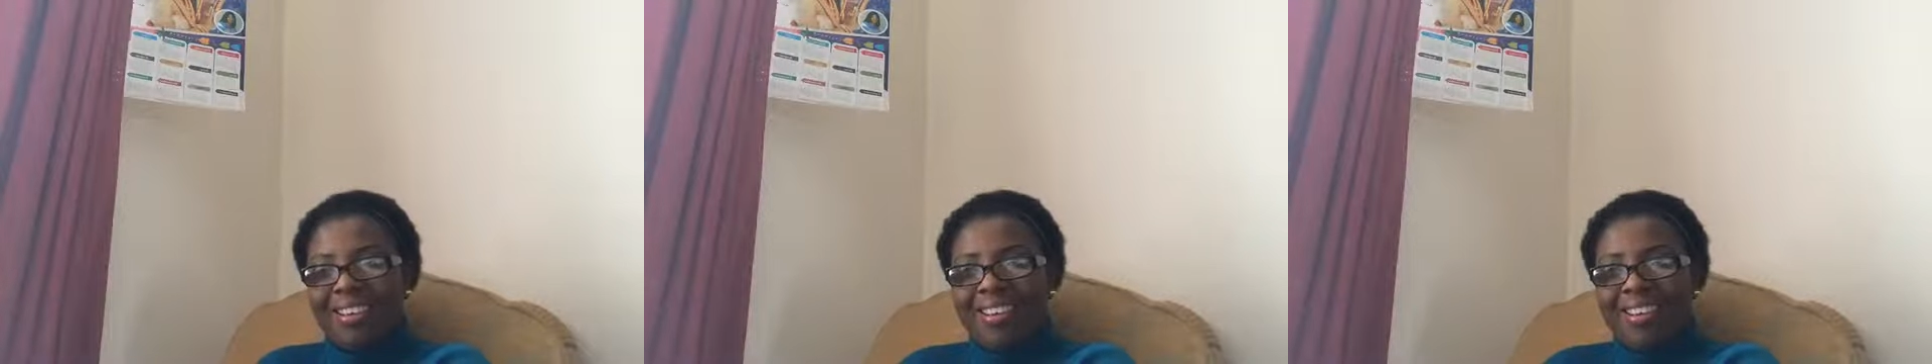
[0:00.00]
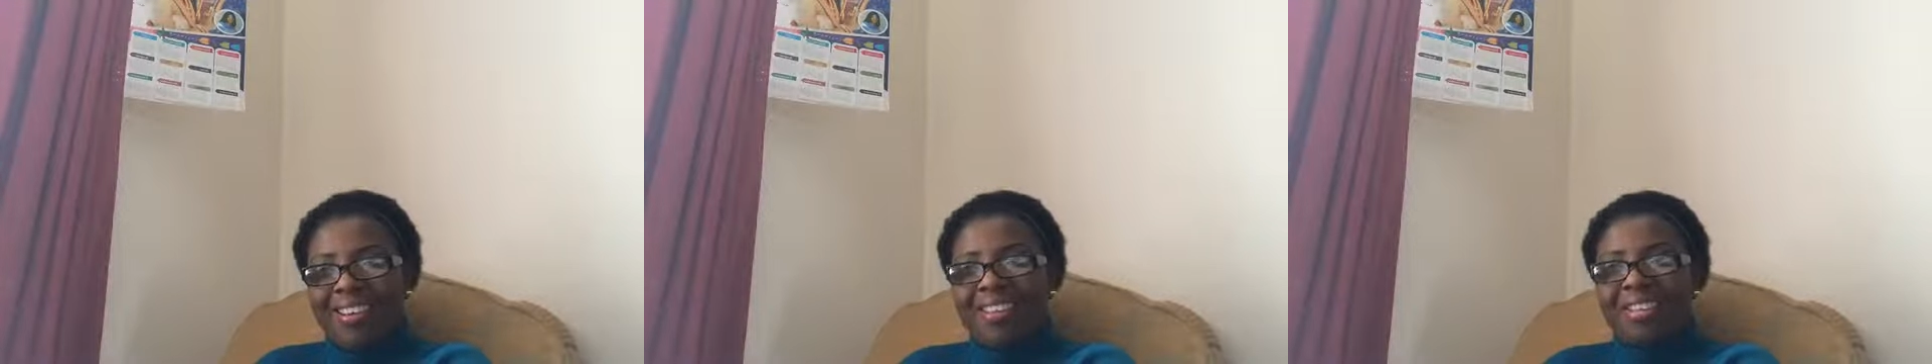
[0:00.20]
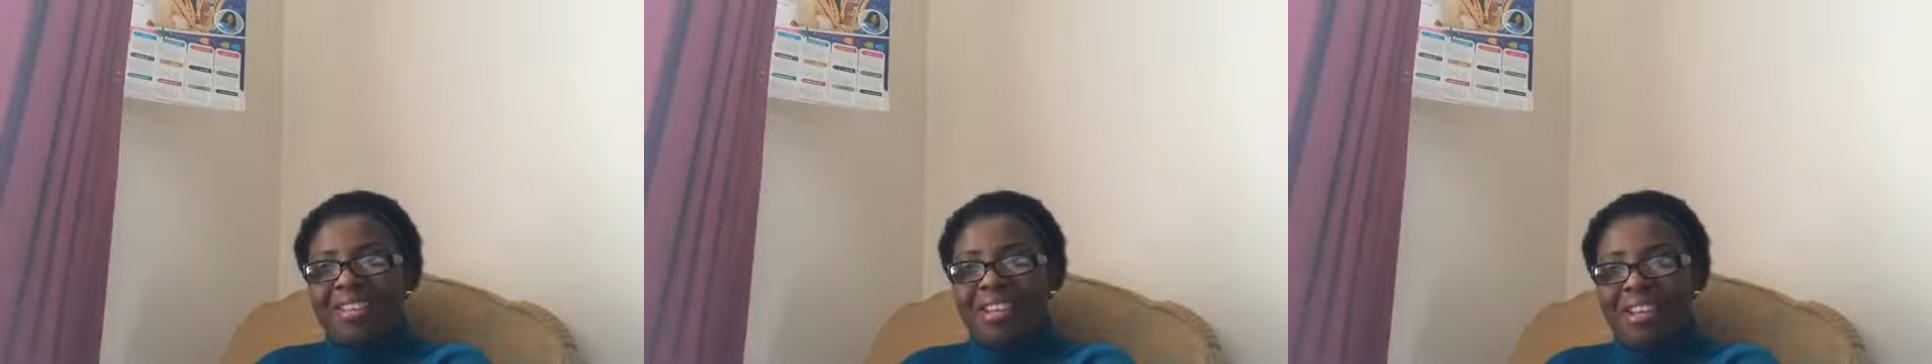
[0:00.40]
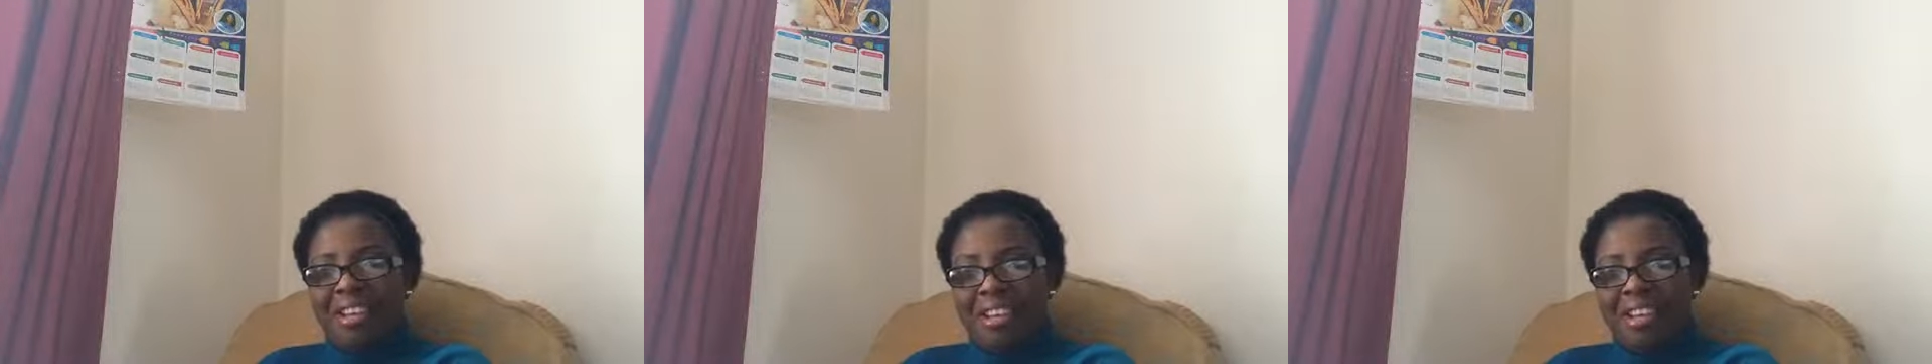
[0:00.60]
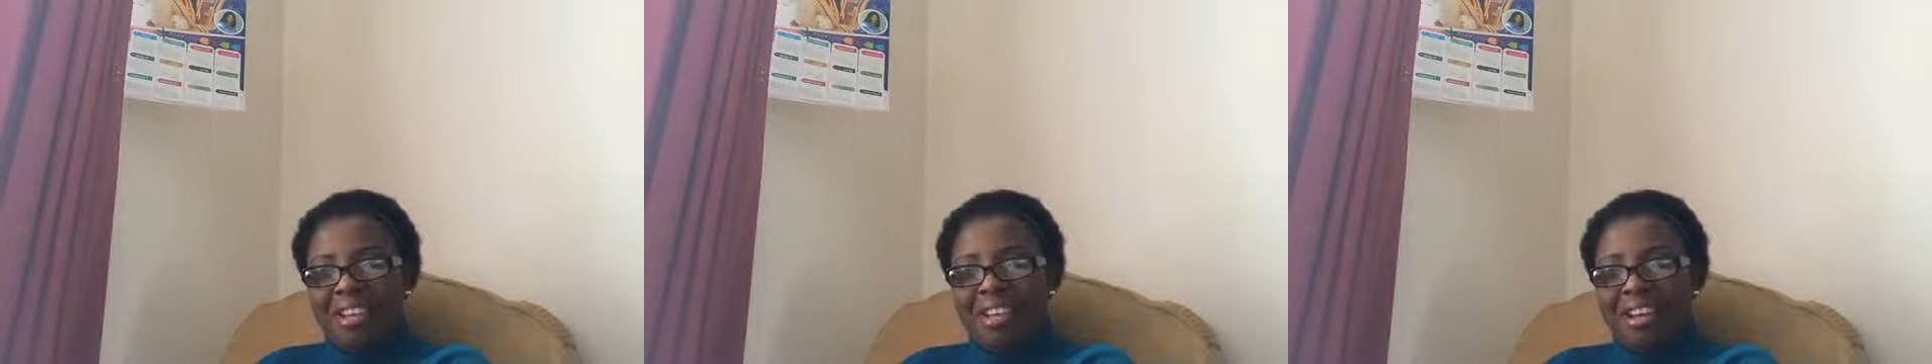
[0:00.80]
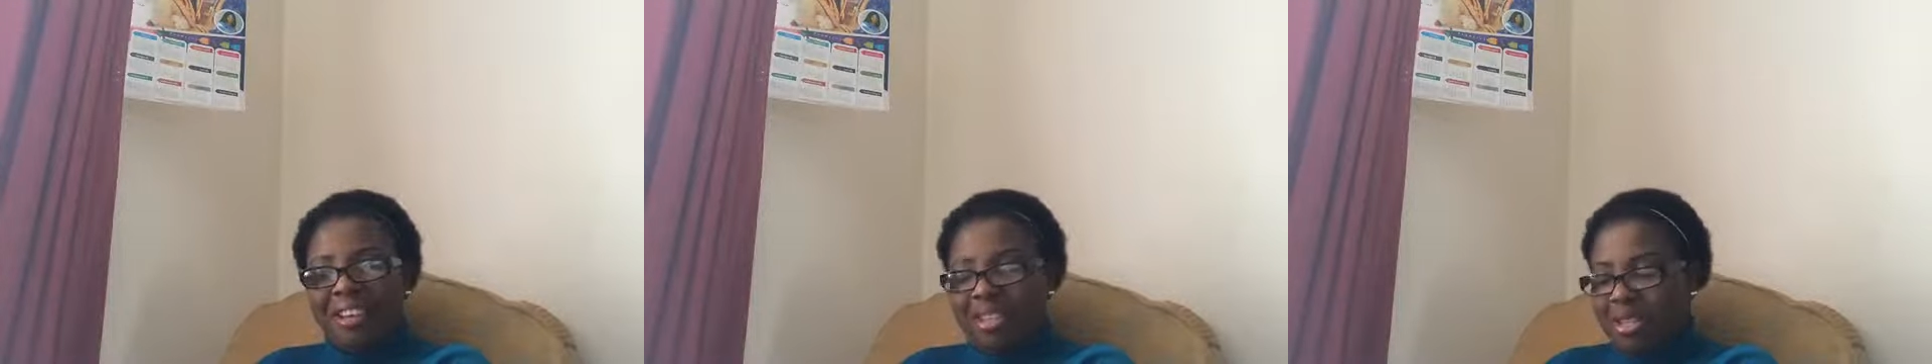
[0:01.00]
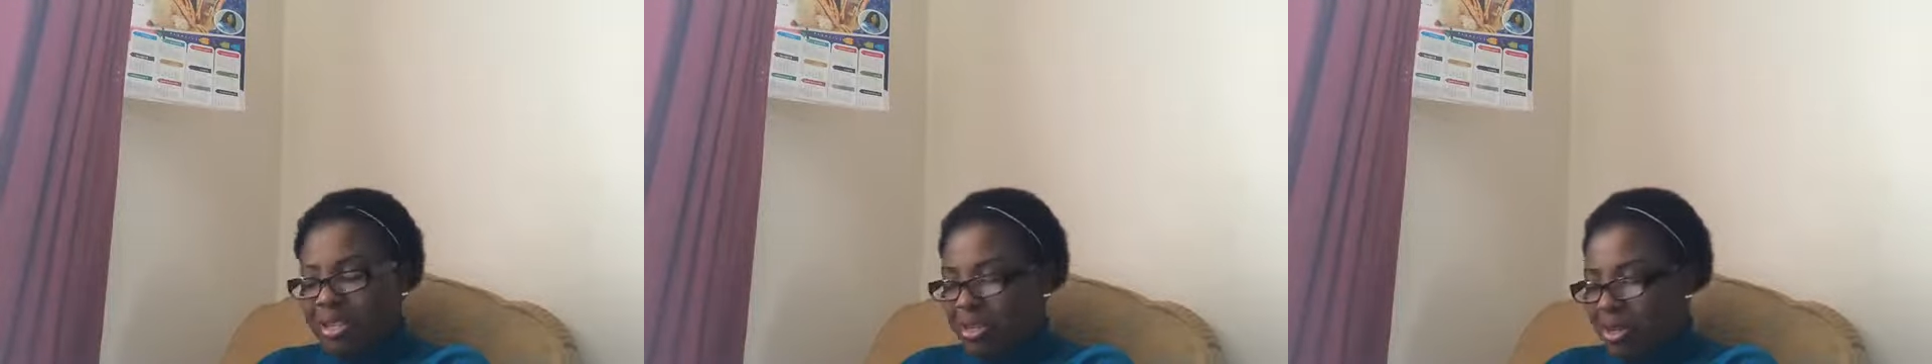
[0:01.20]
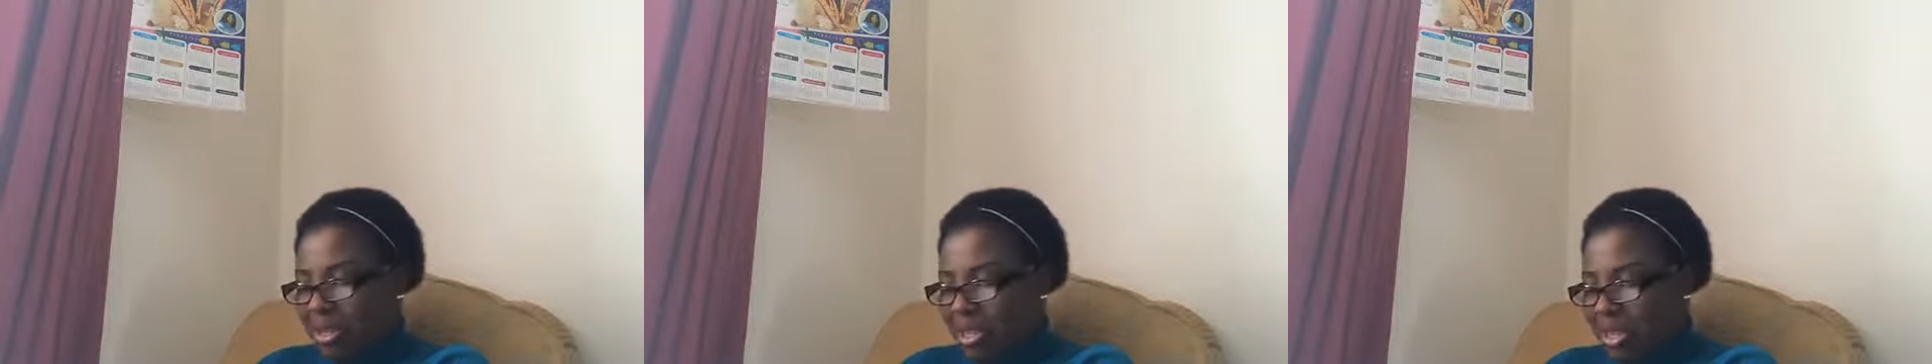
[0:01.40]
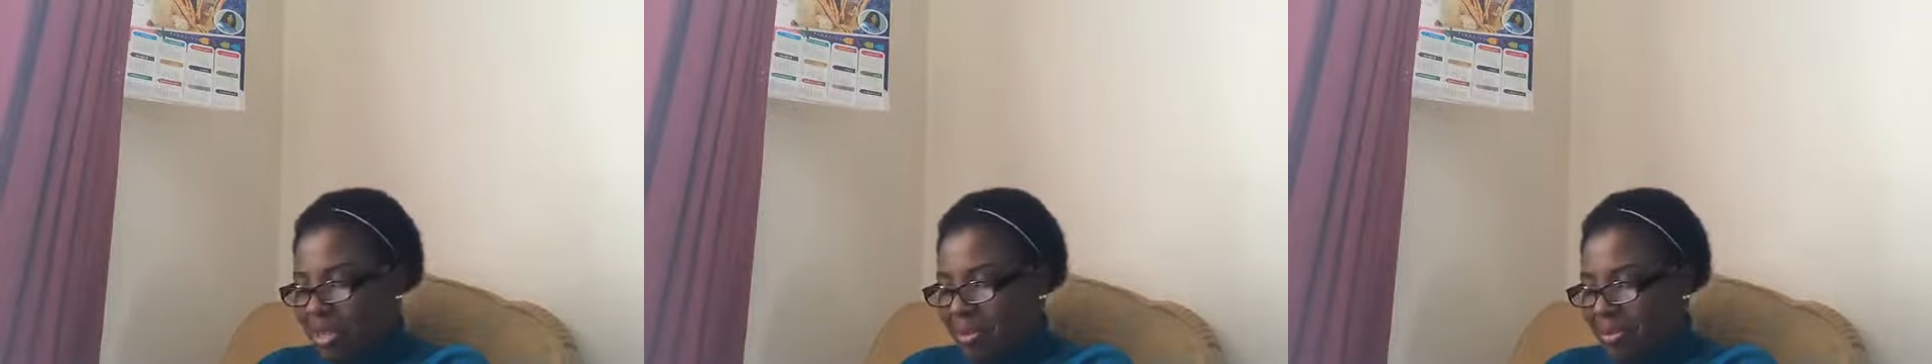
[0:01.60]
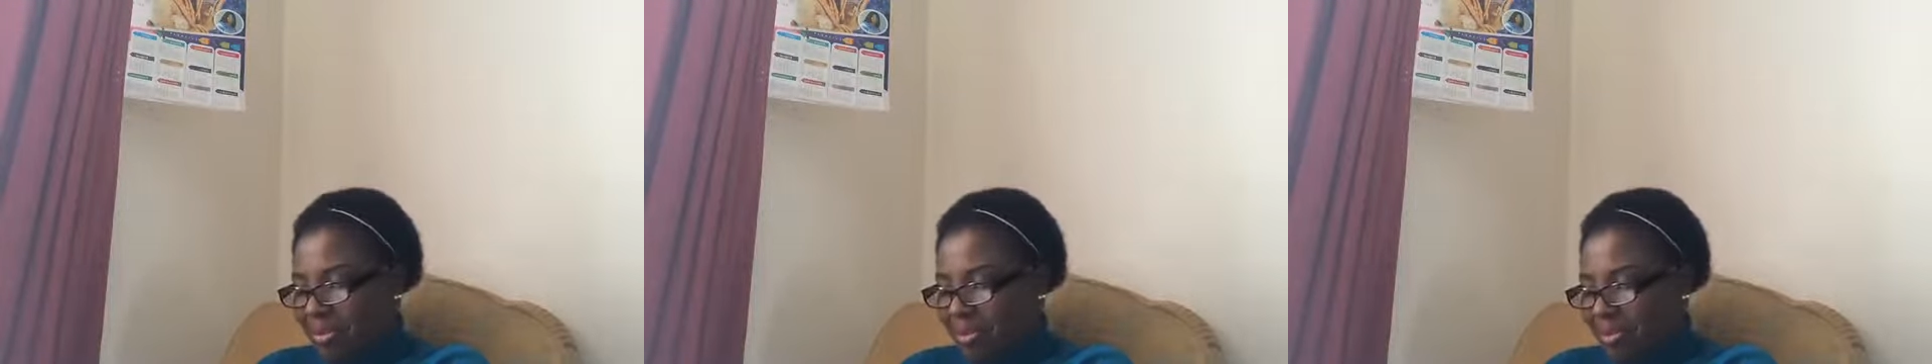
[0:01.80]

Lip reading: He's here. Hallelujah.